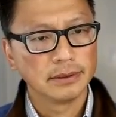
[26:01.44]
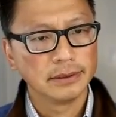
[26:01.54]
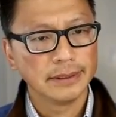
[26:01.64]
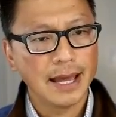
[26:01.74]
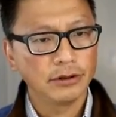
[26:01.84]

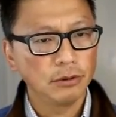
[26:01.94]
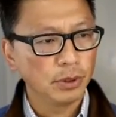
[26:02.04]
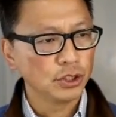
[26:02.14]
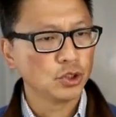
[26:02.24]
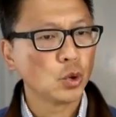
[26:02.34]
now you put
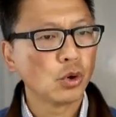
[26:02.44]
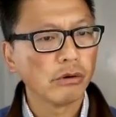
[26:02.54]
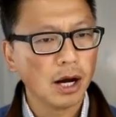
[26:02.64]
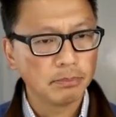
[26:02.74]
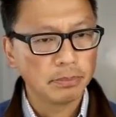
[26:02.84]
the store
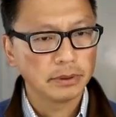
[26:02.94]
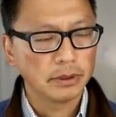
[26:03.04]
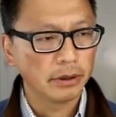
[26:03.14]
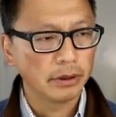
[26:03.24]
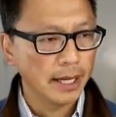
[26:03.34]
up.
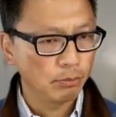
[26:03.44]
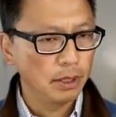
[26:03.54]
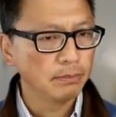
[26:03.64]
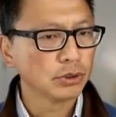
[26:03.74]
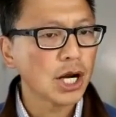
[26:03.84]
Okay, are
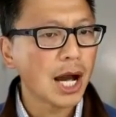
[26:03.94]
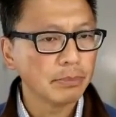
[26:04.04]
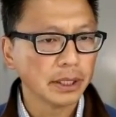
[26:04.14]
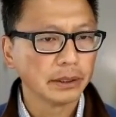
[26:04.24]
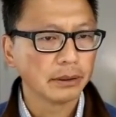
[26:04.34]
people
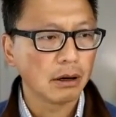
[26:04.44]
shopping?